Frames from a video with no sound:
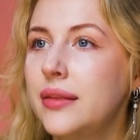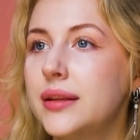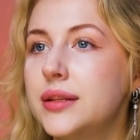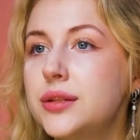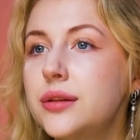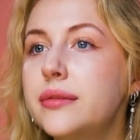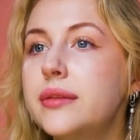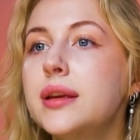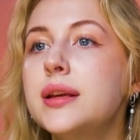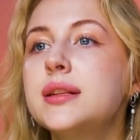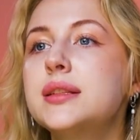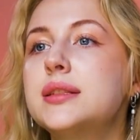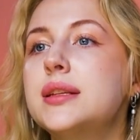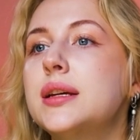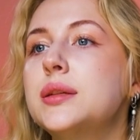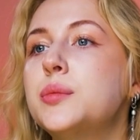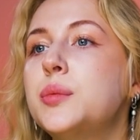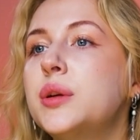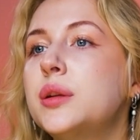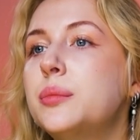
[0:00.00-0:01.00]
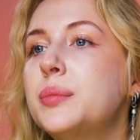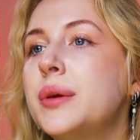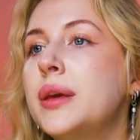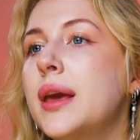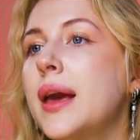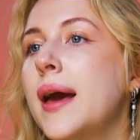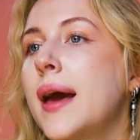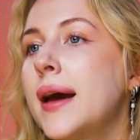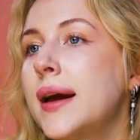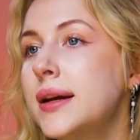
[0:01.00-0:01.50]
The two things that will be
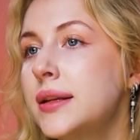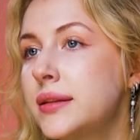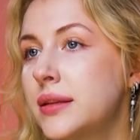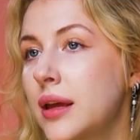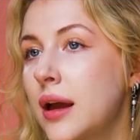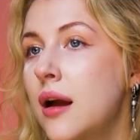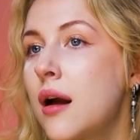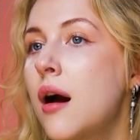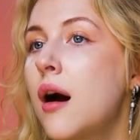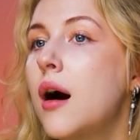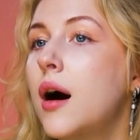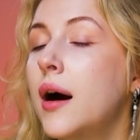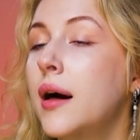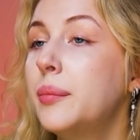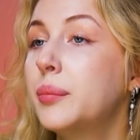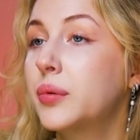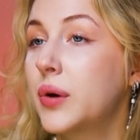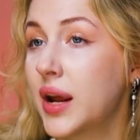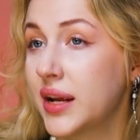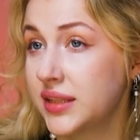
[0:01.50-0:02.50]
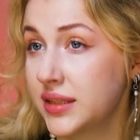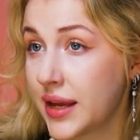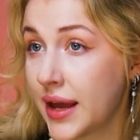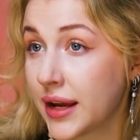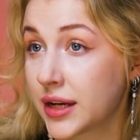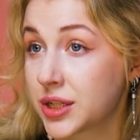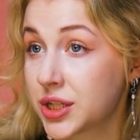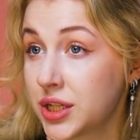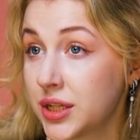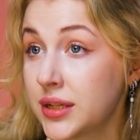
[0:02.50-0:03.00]
ahead are price
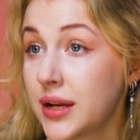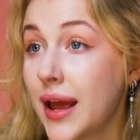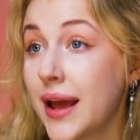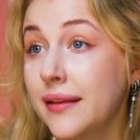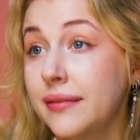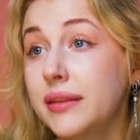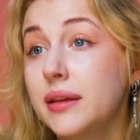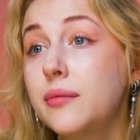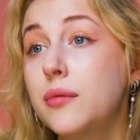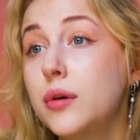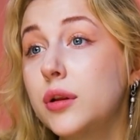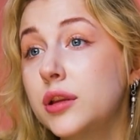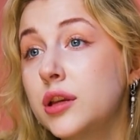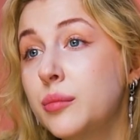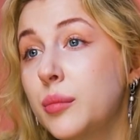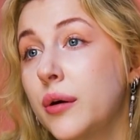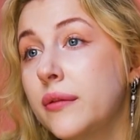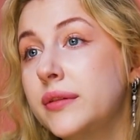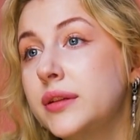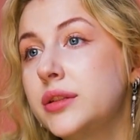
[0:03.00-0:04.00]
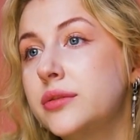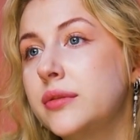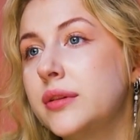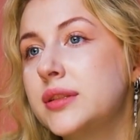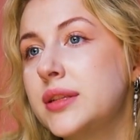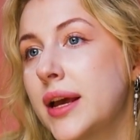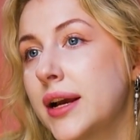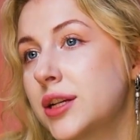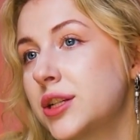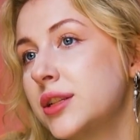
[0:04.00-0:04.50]
action and the volume of the
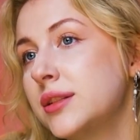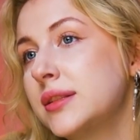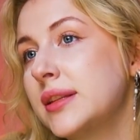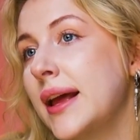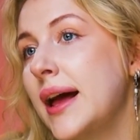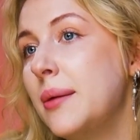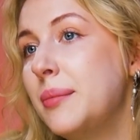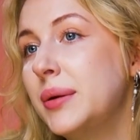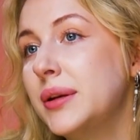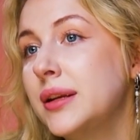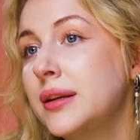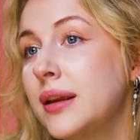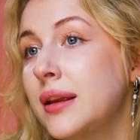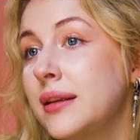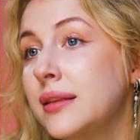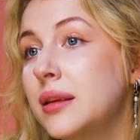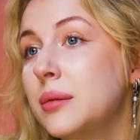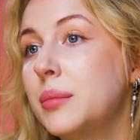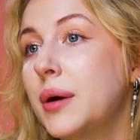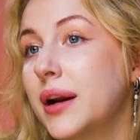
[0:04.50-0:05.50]
transactions happening in the